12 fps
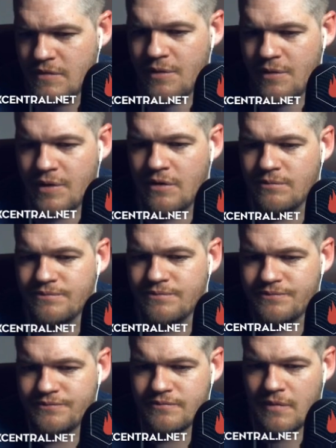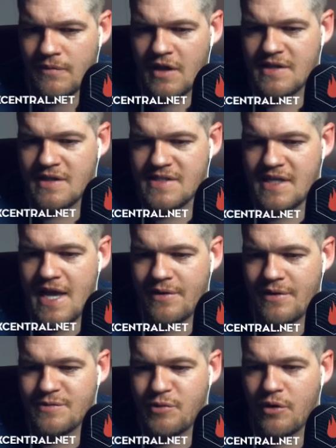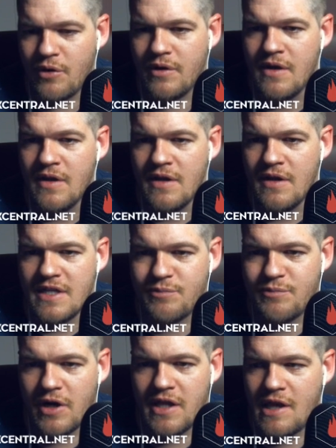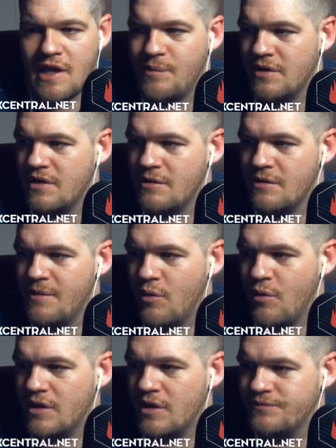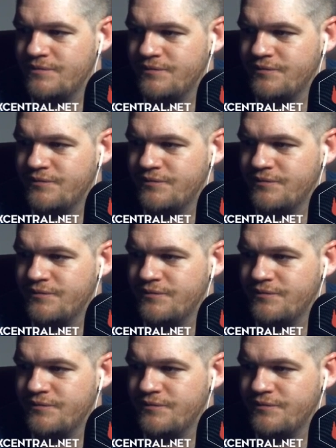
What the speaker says: There we go. I can see now it's breaking up a little bit more.